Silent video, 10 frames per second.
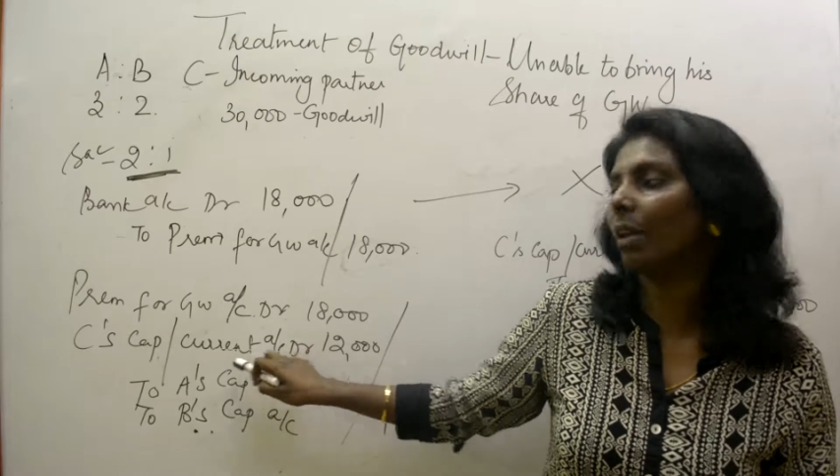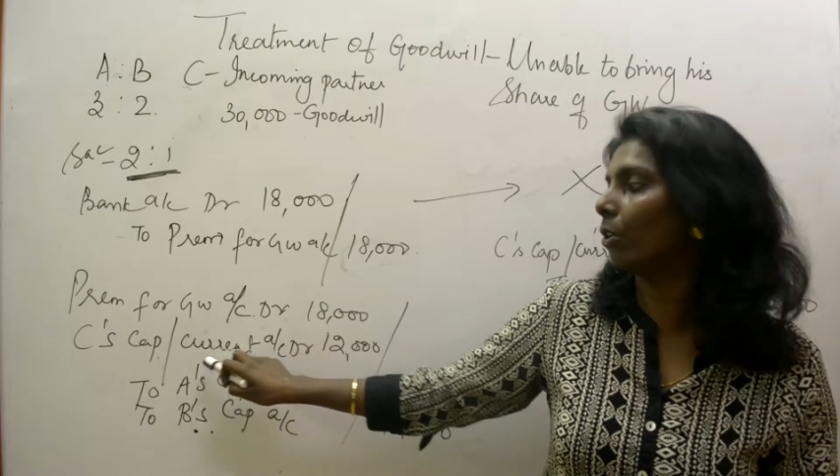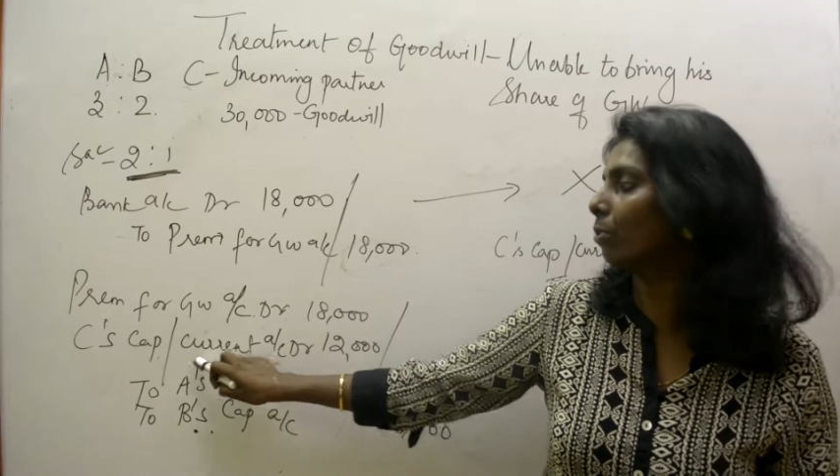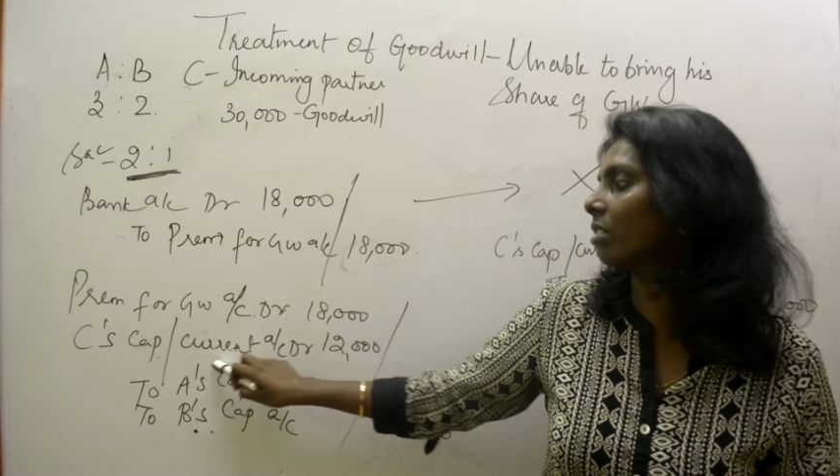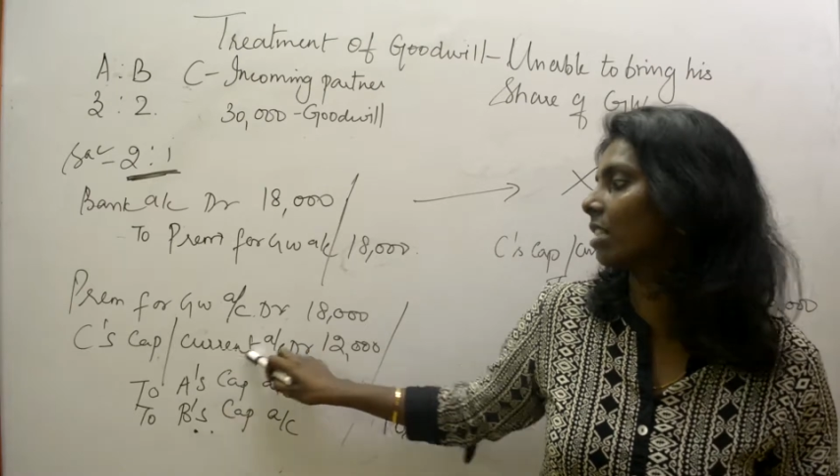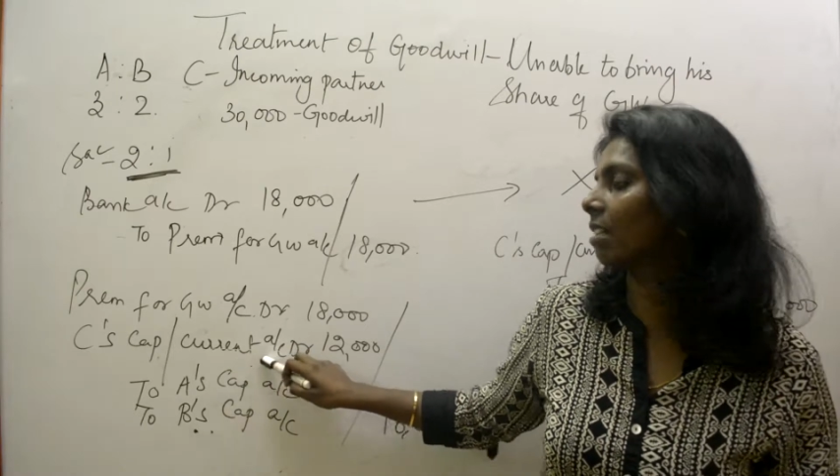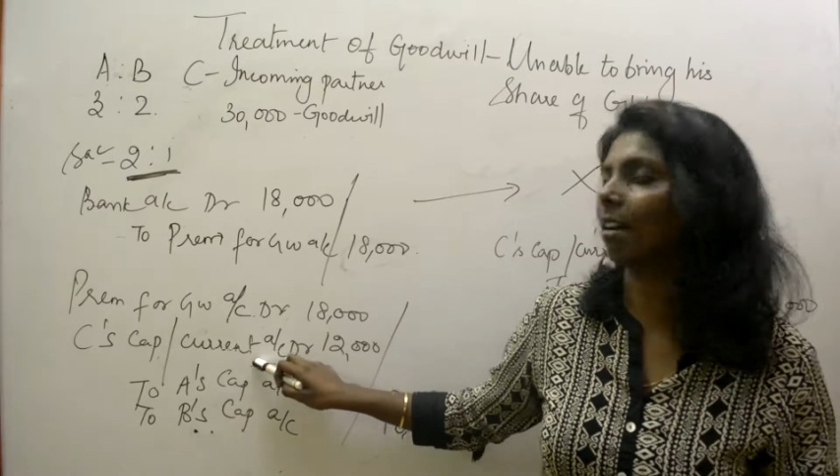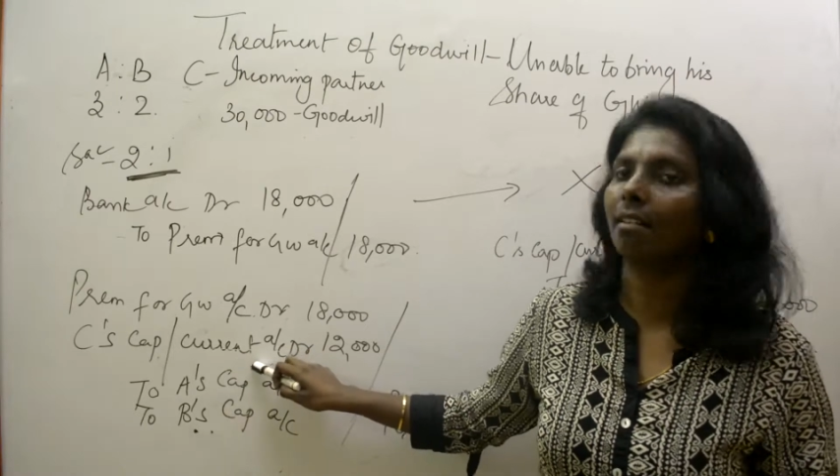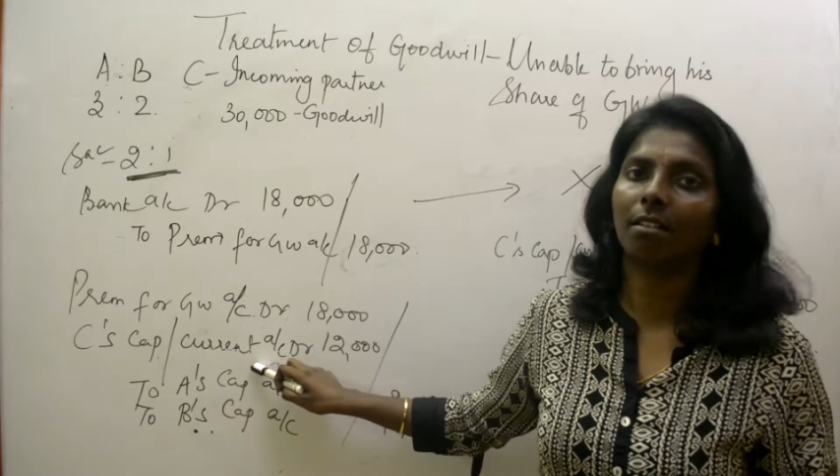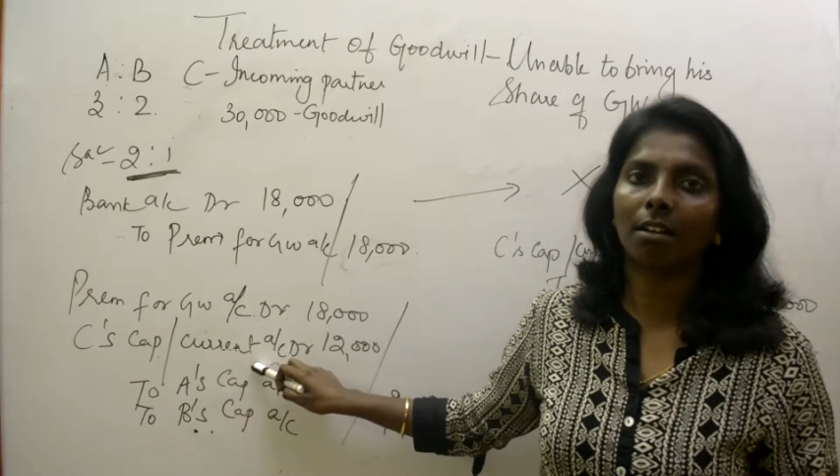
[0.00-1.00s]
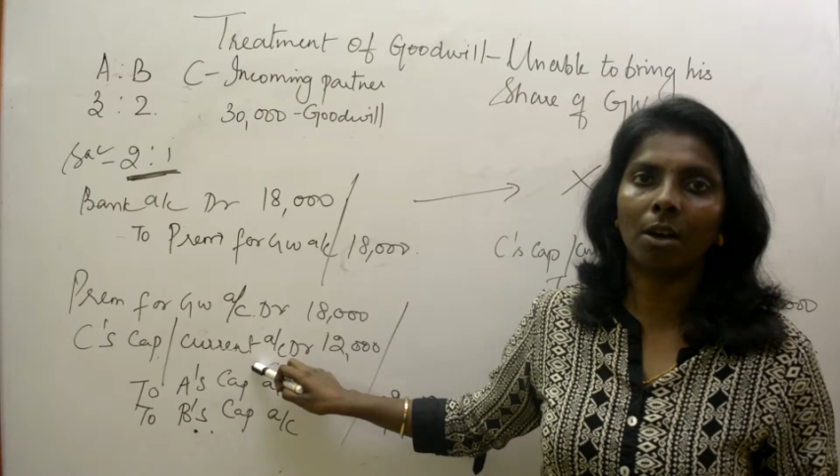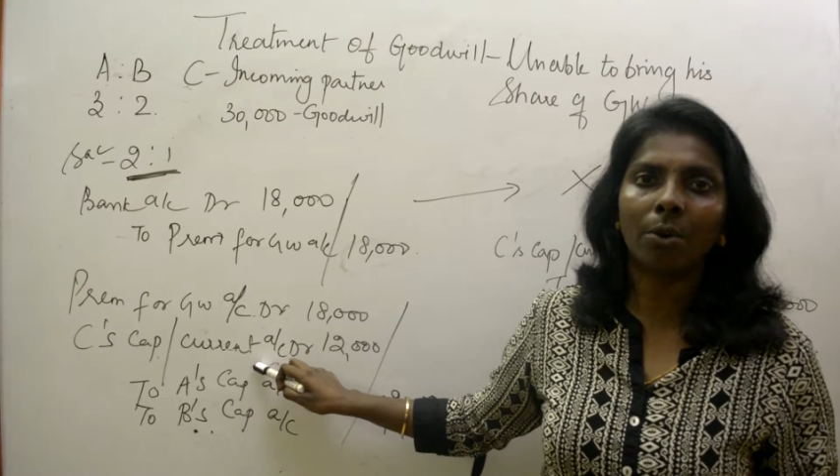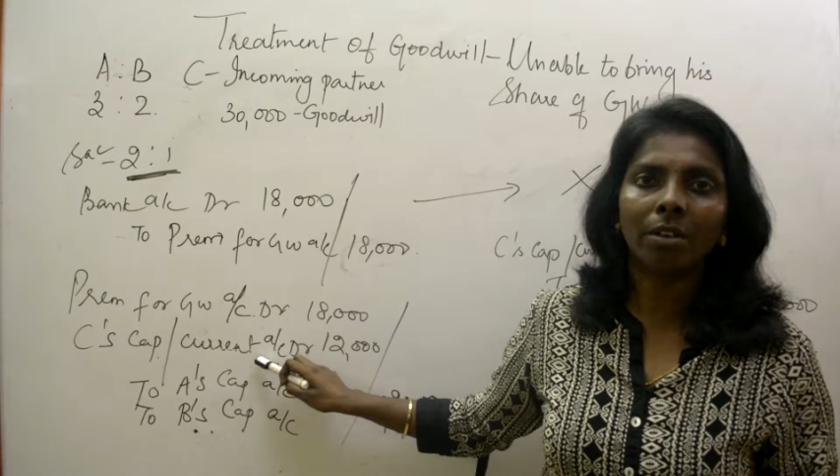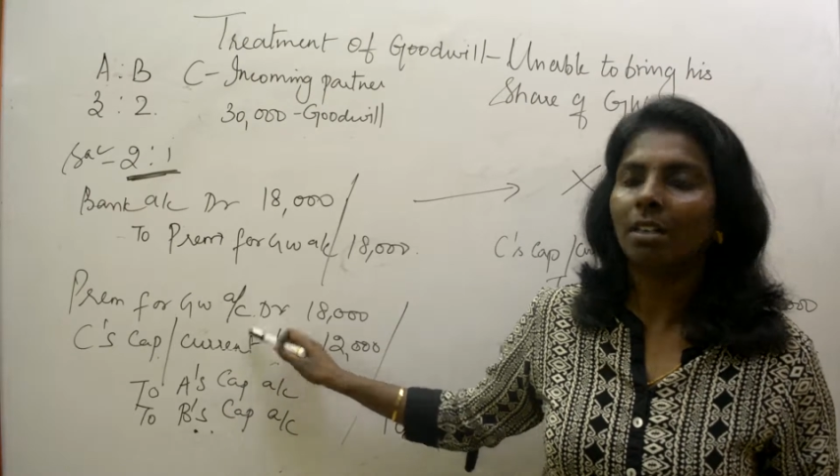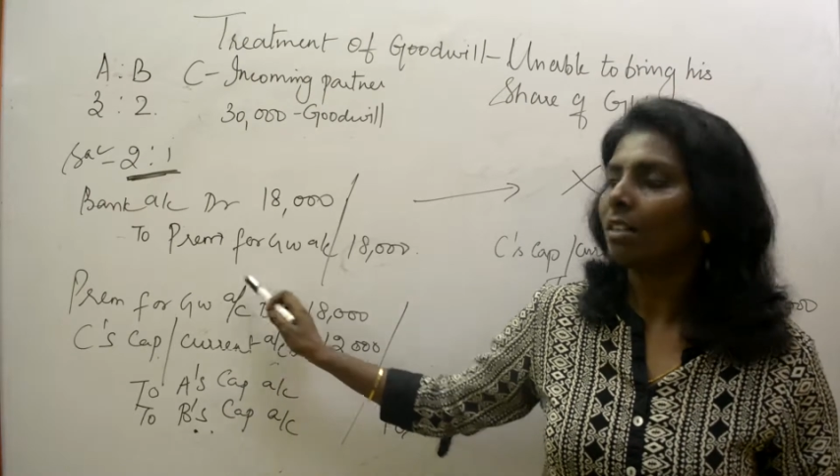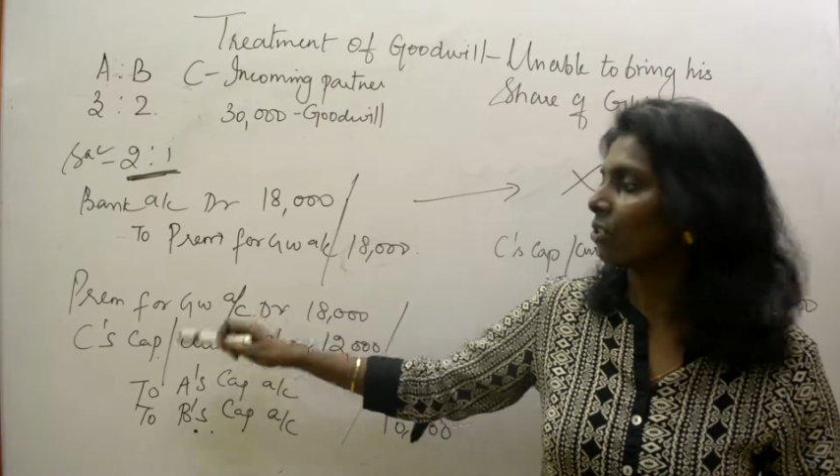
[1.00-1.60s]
we use this current account.